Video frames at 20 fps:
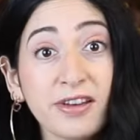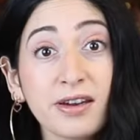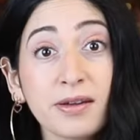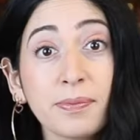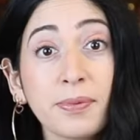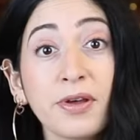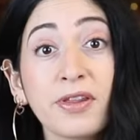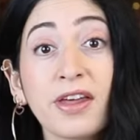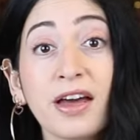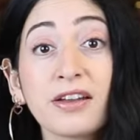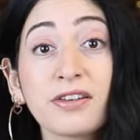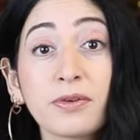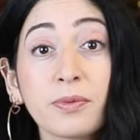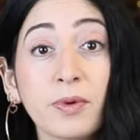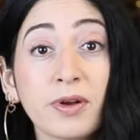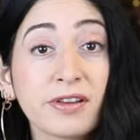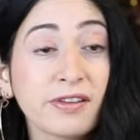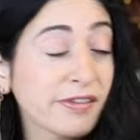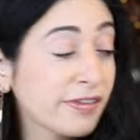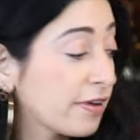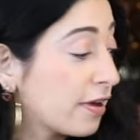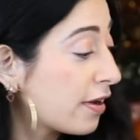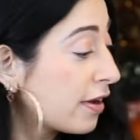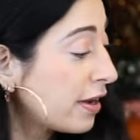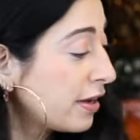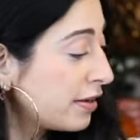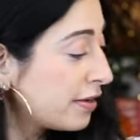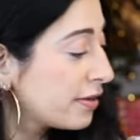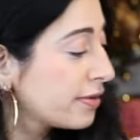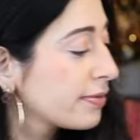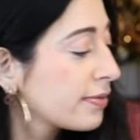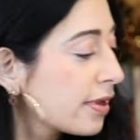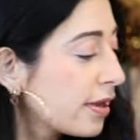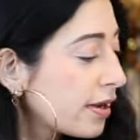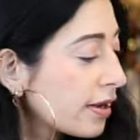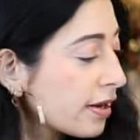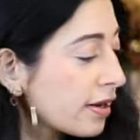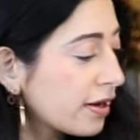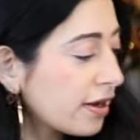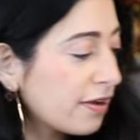going to put that to one side. I'm
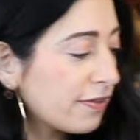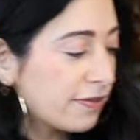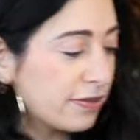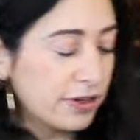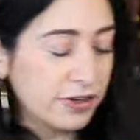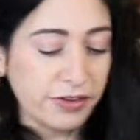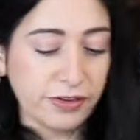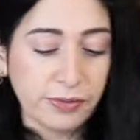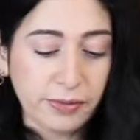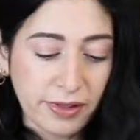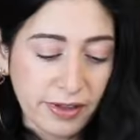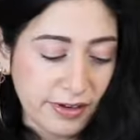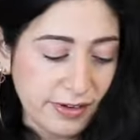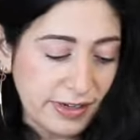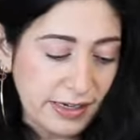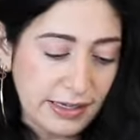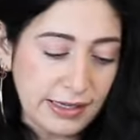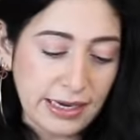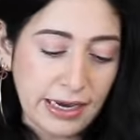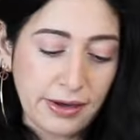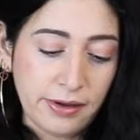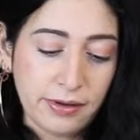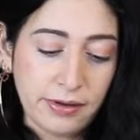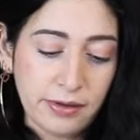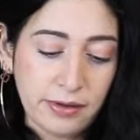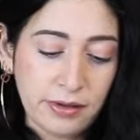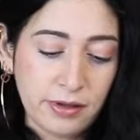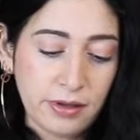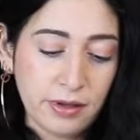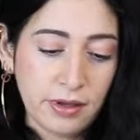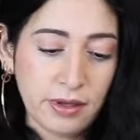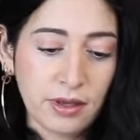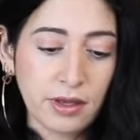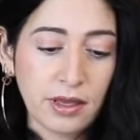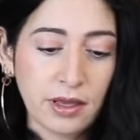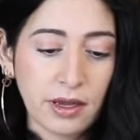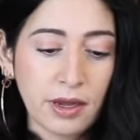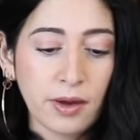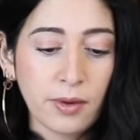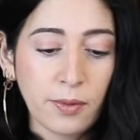going to cover it just with a tea towel
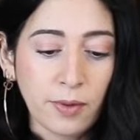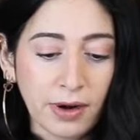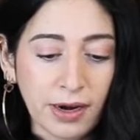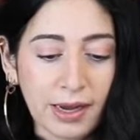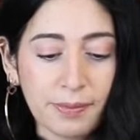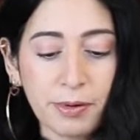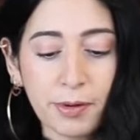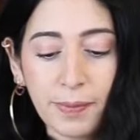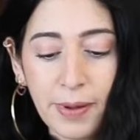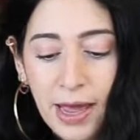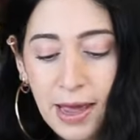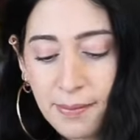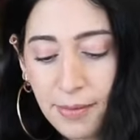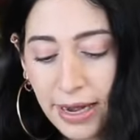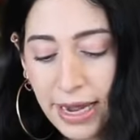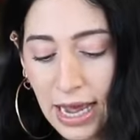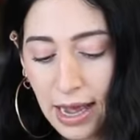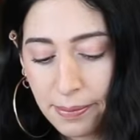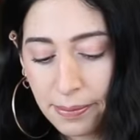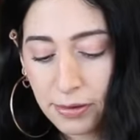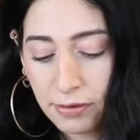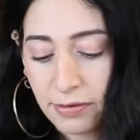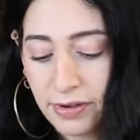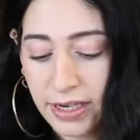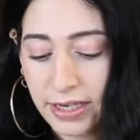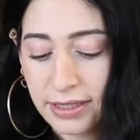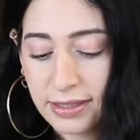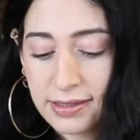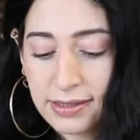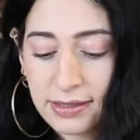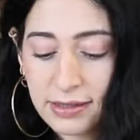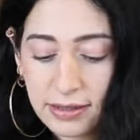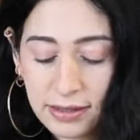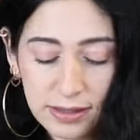while I prepare my apple rings.